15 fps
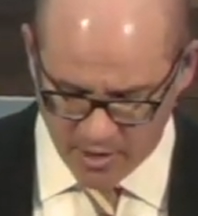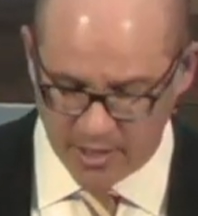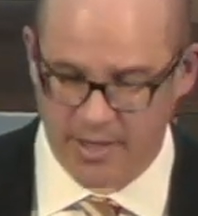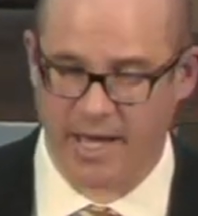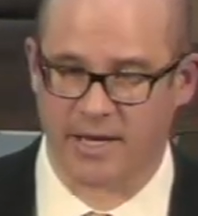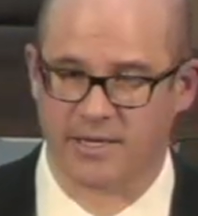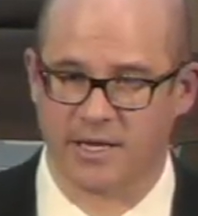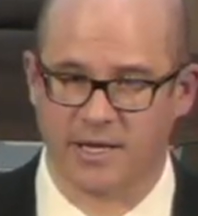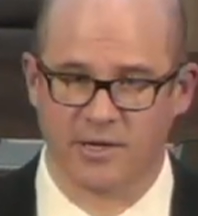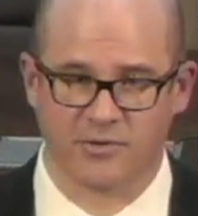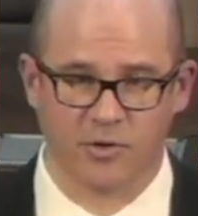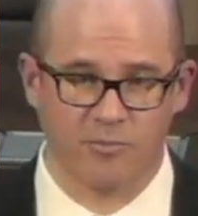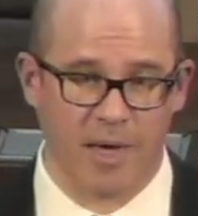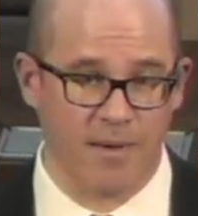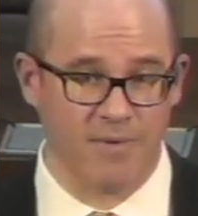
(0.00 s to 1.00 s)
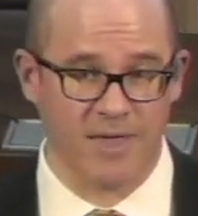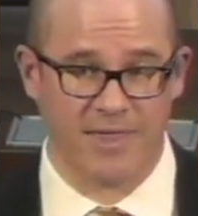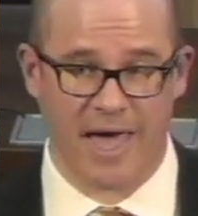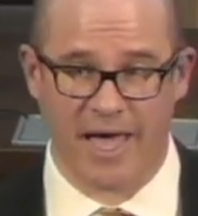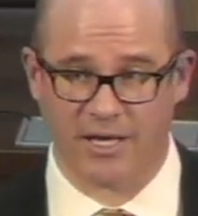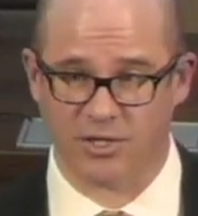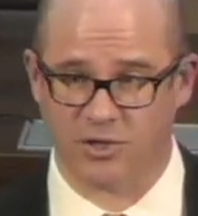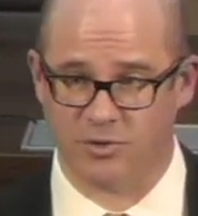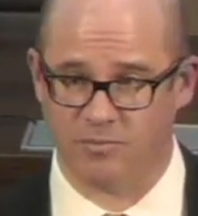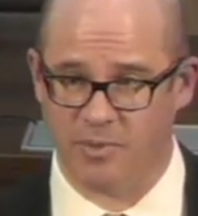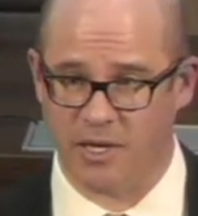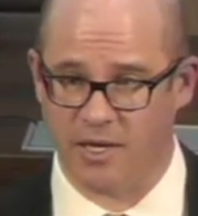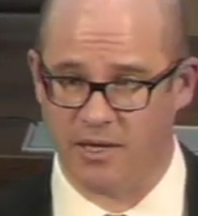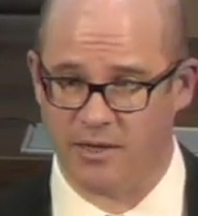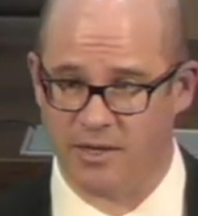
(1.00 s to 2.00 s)
collected. And so maybe that should
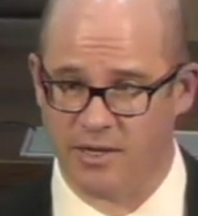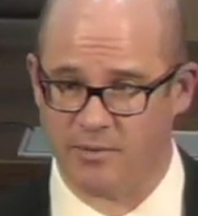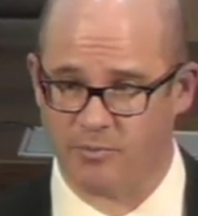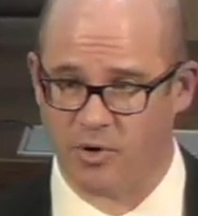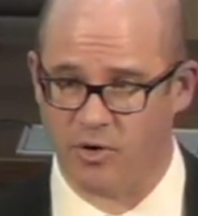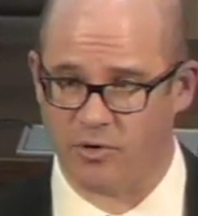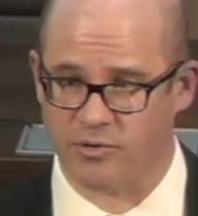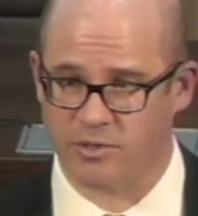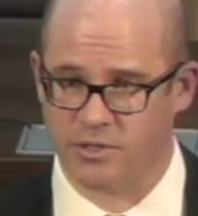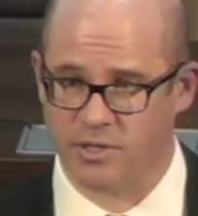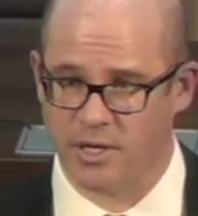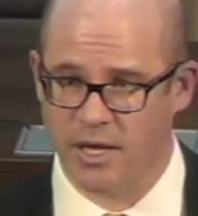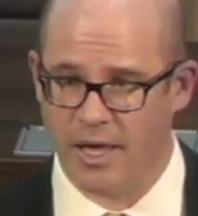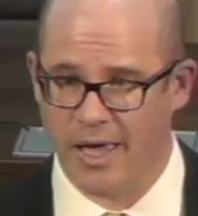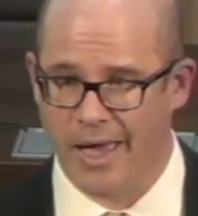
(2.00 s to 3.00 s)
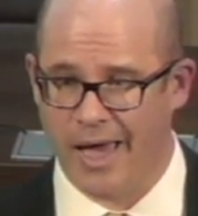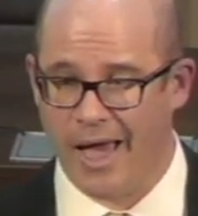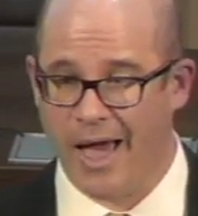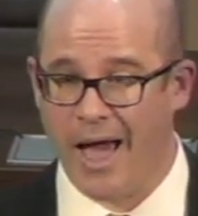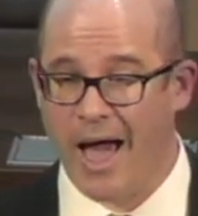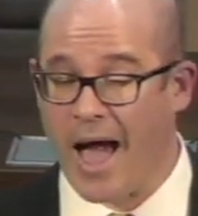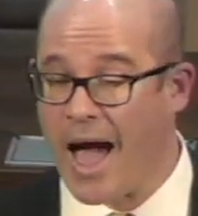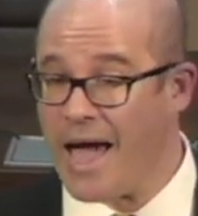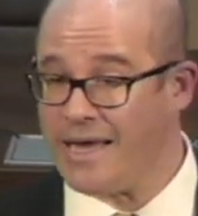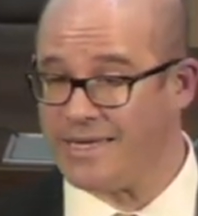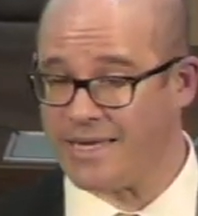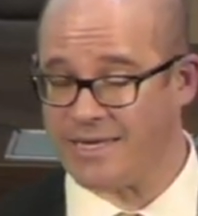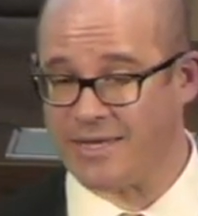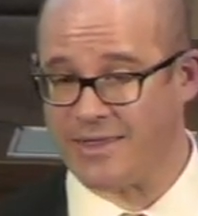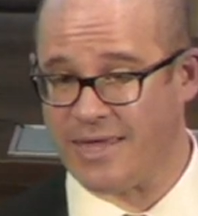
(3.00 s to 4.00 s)
be the approach. I
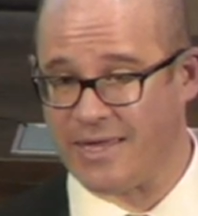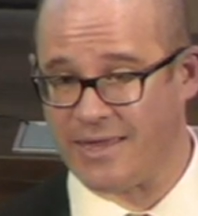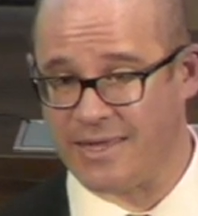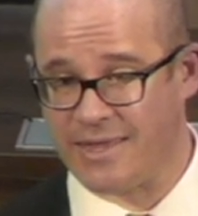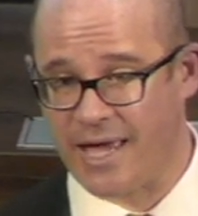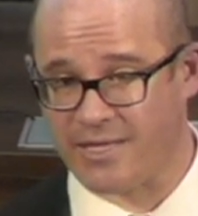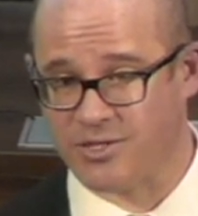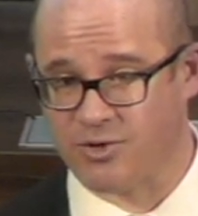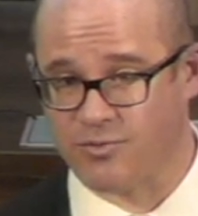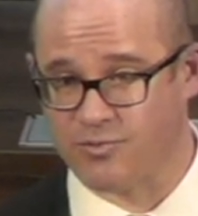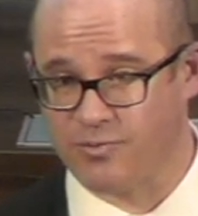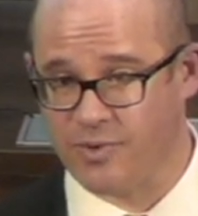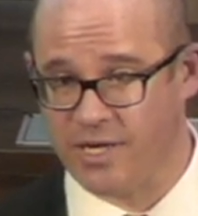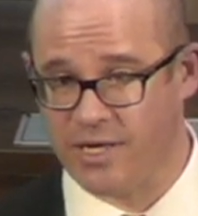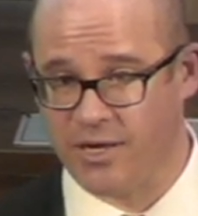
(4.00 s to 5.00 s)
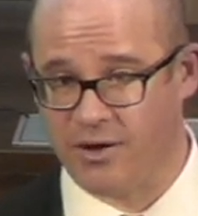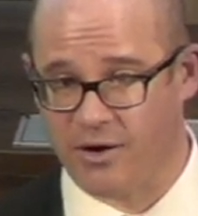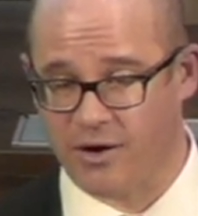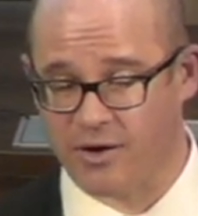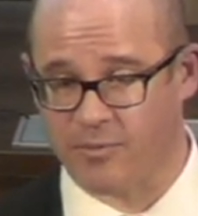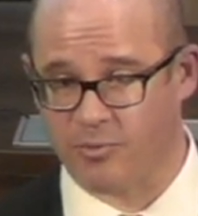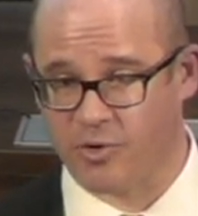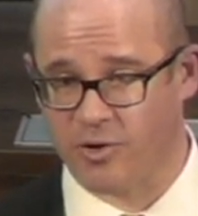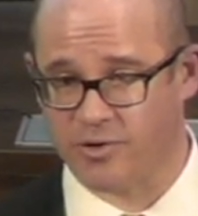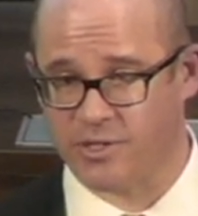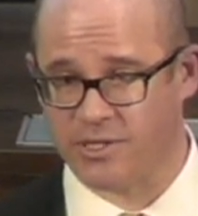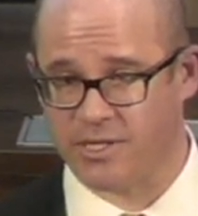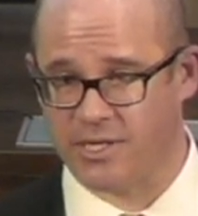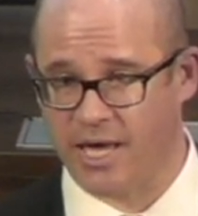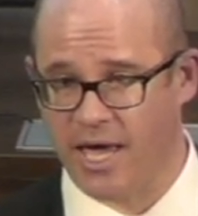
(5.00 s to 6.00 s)
tend to think that that's a really hard approach
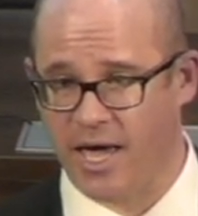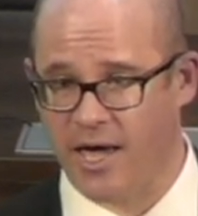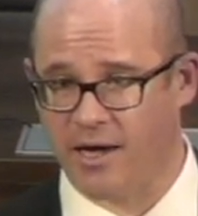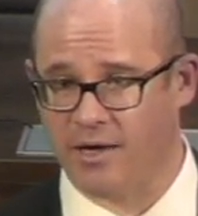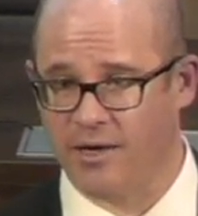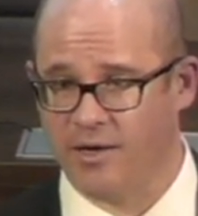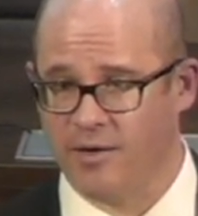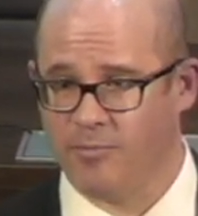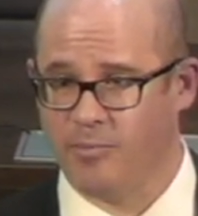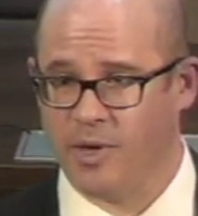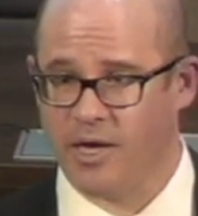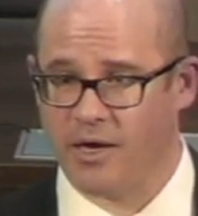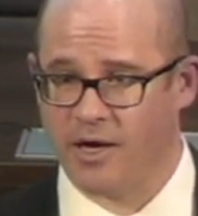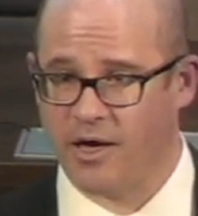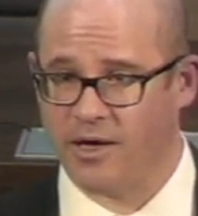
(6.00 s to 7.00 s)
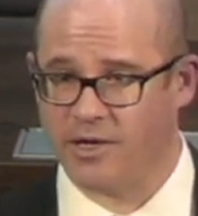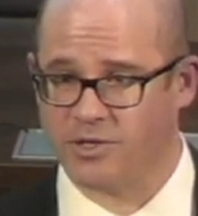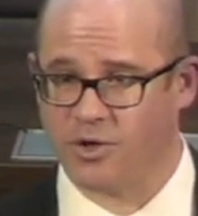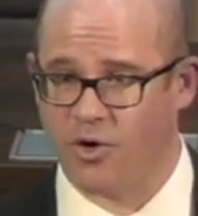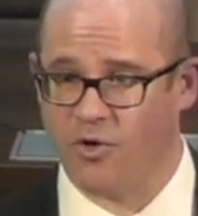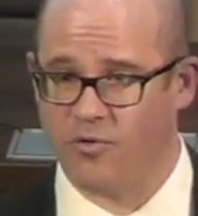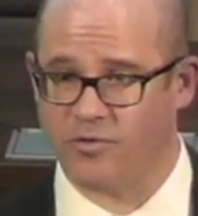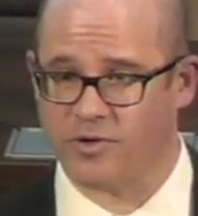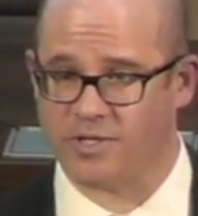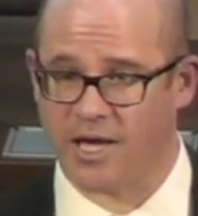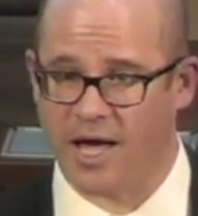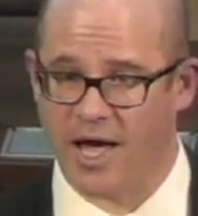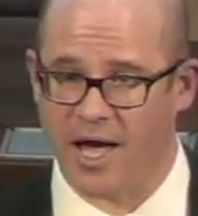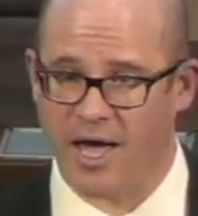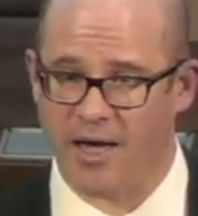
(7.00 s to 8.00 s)
to take because over
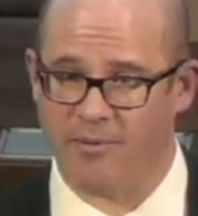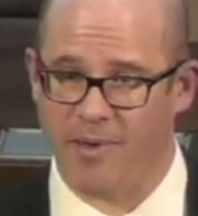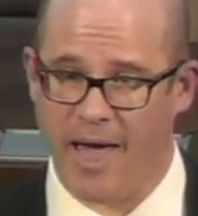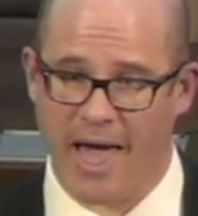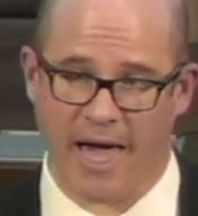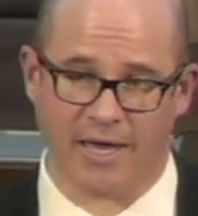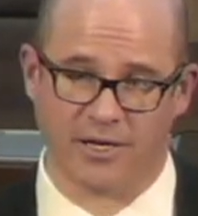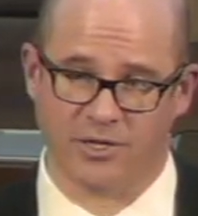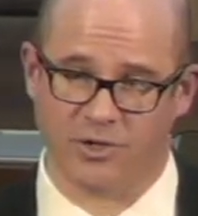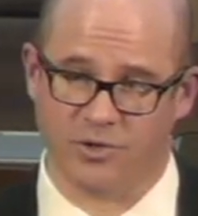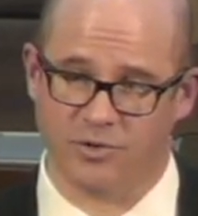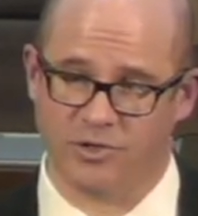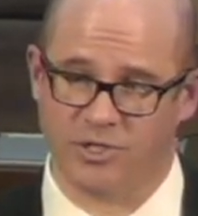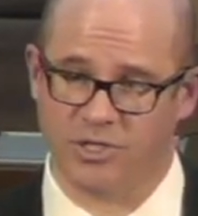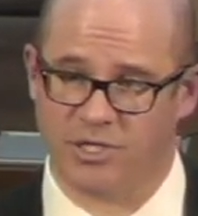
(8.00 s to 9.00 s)
time, attitudes